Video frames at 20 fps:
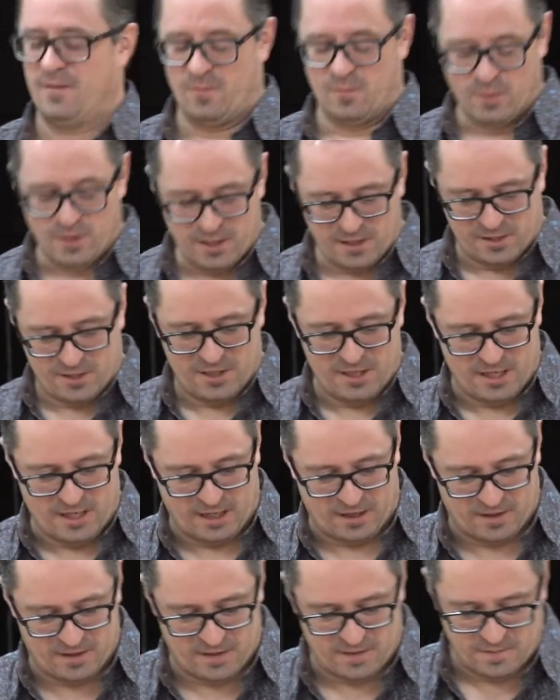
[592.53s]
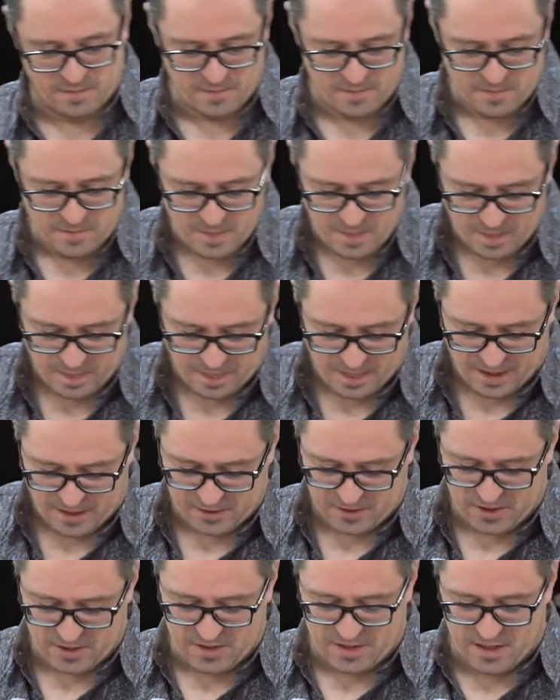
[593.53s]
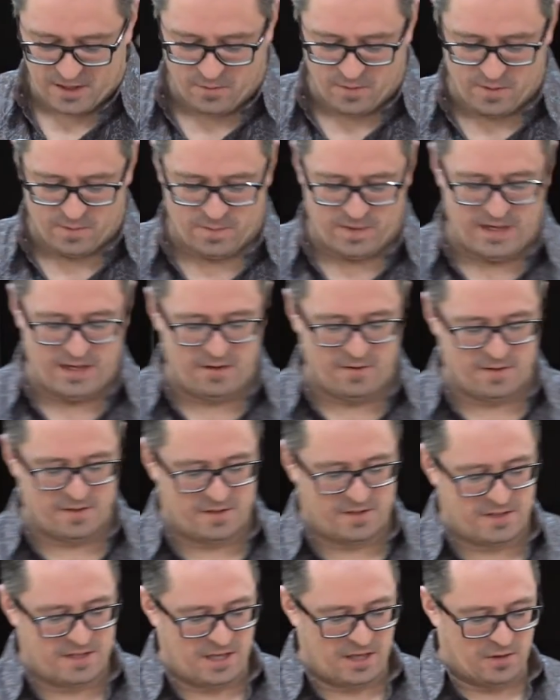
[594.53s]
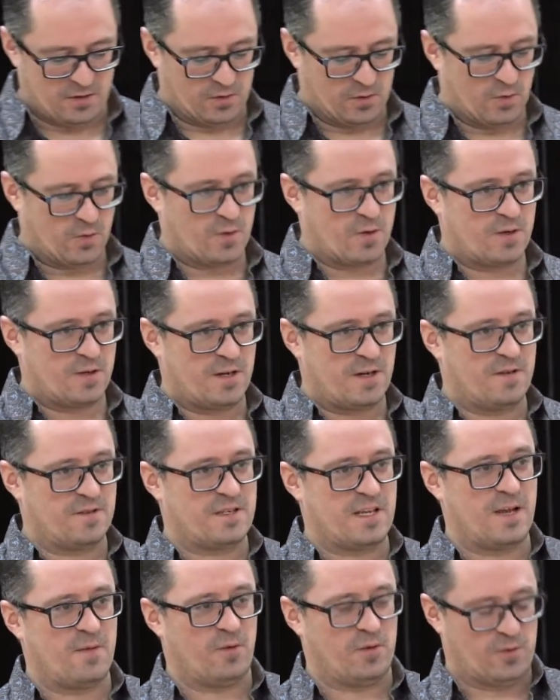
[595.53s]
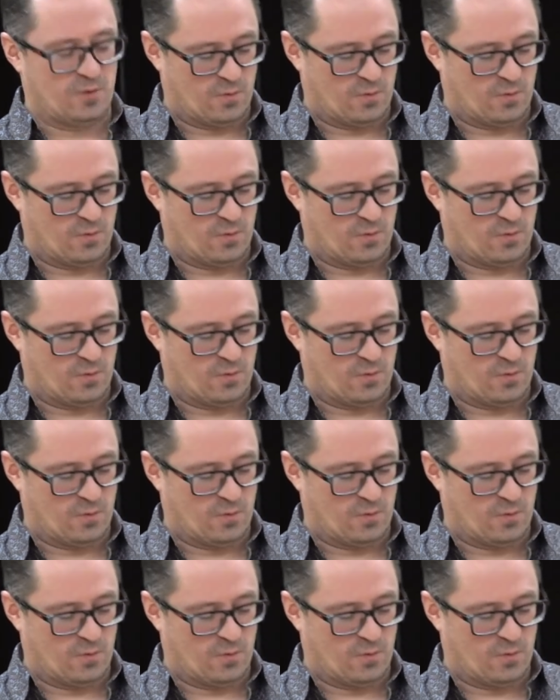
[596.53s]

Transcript: What changed? It's just like when Peter had seen the Lord and he was able